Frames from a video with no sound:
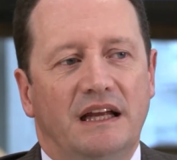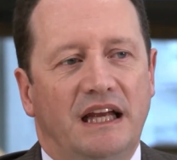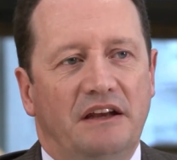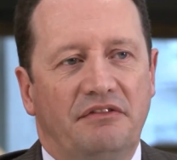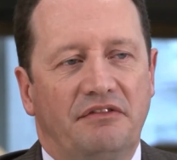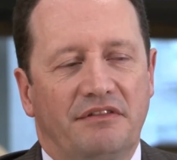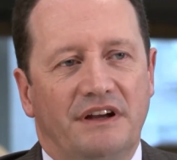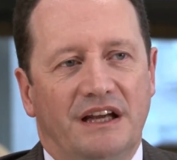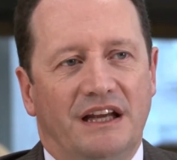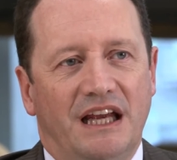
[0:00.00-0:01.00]
If
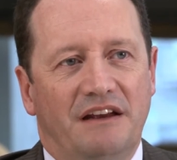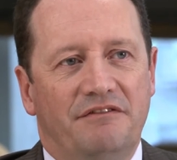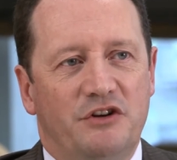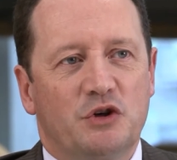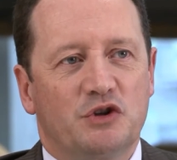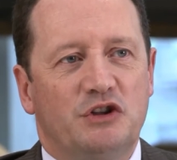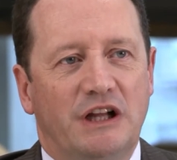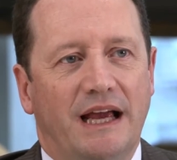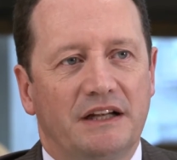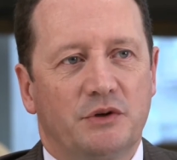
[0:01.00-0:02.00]
you would
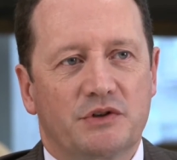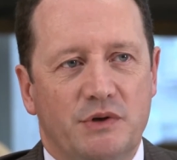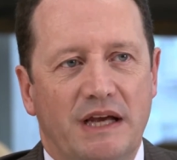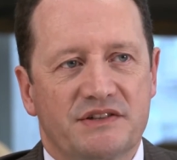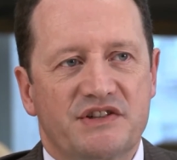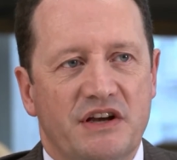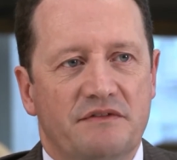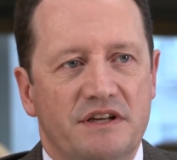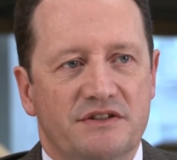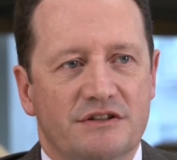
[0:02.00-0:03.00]
like to create a
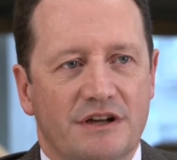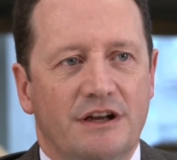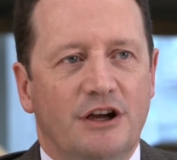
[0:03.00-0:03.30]
service